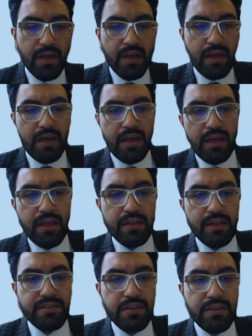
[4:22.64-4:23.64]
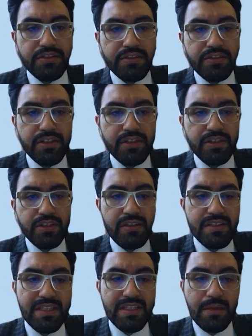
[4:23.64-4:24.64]
Surgical
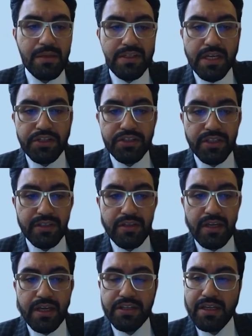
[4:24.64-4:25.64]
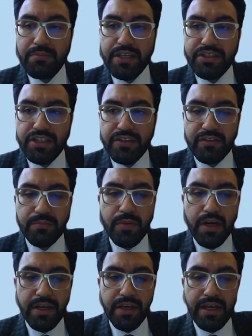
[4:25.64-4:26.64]
stabilization can be achieved by a
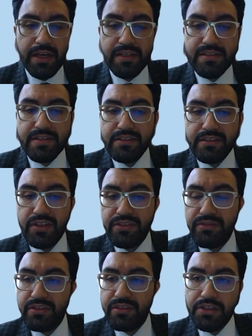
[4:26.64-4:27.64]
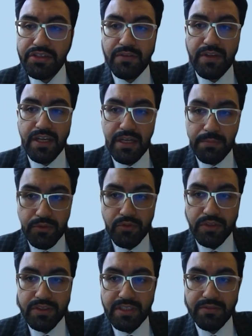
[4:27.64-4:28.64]
concentric reduction of the hip joint at
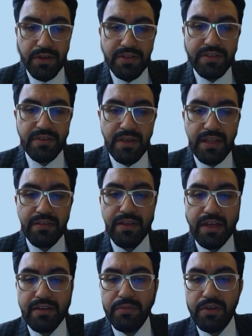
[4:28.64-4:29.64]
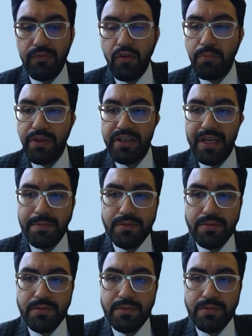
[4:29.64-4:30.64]
first, and then performing
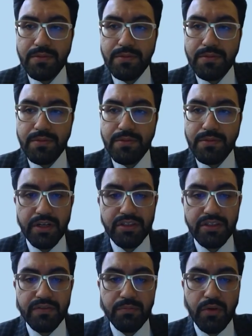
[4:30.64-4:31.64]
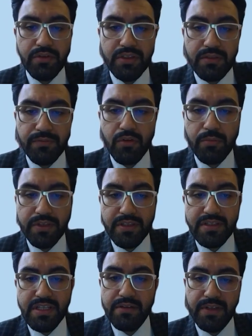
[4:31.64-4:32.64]
capsulorrhaphy and correction of the bony deformities
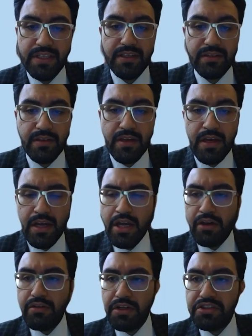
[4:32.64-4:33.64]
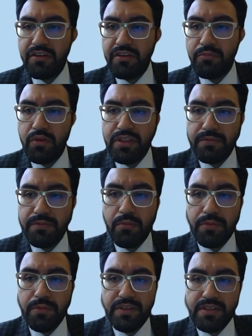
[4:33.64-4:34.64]
if needed. Correction of bony
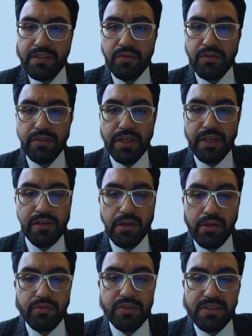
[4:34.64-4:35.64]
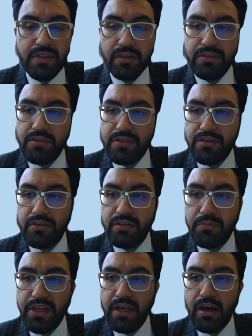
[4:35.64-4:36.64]
deformities could include Salter
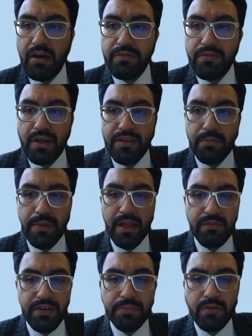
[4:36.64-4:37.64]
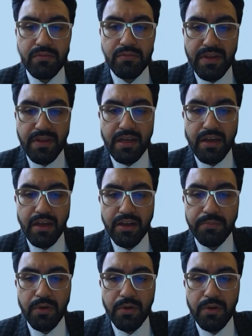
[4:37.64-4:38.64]
osteotomy of the pelvic bones, the iliac
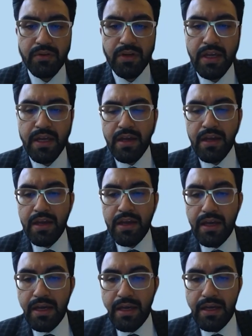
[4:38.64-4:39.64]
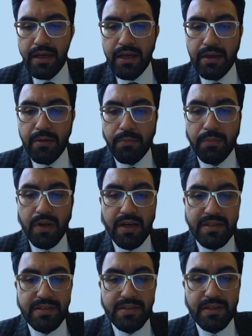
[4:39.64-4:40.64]
bone,
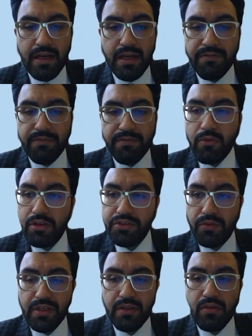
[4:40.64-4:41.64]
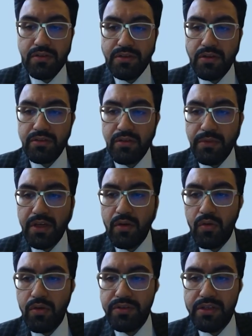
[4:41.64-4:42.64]
plus femoral shortening osteotomy
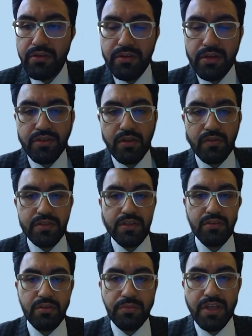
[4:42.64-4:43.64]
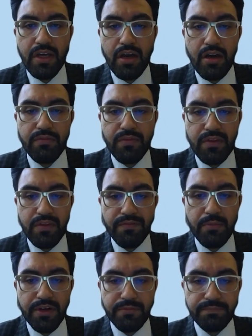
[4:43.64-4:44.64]
or derotational osteotomy of the femur.